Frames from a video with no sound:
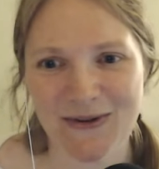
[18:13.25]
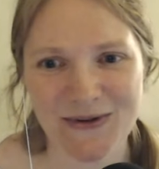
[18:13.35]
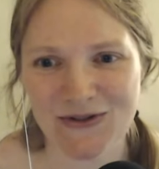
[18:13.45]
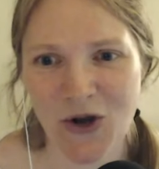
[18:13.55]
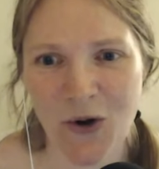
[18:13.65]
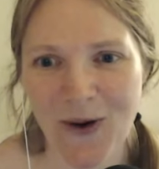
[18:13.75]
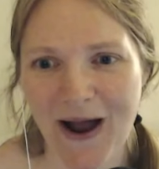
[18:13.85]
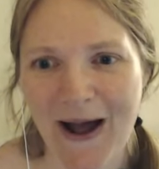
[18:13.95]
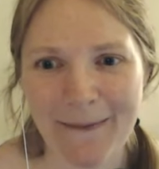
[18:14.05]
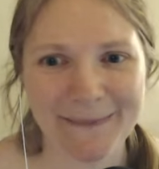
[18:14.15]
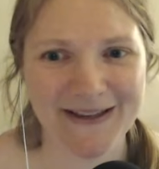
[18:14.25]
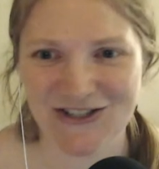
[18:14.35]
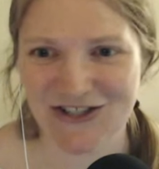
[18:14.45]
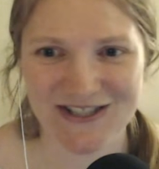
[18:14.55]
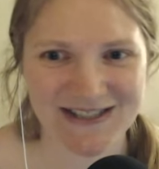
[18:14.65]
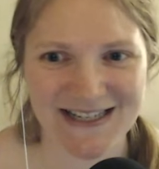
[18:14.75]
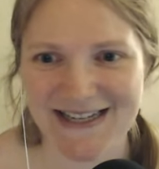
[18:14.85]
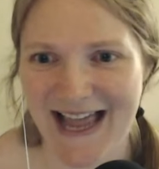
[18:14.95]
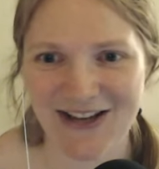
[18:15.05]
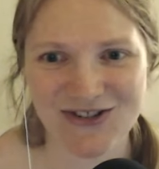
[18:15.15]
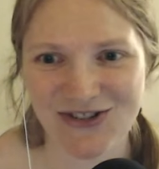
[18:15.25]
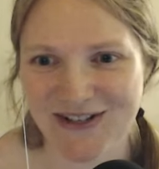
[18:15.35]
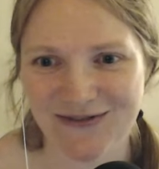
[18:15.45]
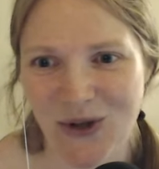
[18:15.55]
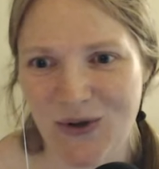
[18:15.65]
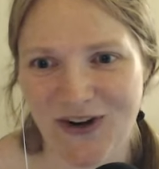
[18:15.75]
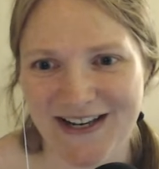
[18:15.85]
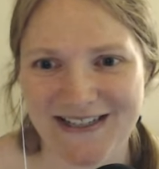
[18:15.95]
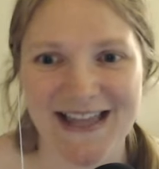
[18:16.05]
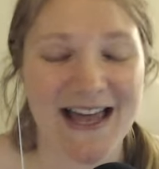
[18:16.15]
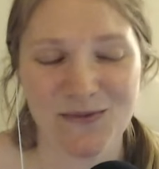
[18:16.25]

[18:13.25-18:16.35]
There was no problem. Like she just like naturally flowed right into that,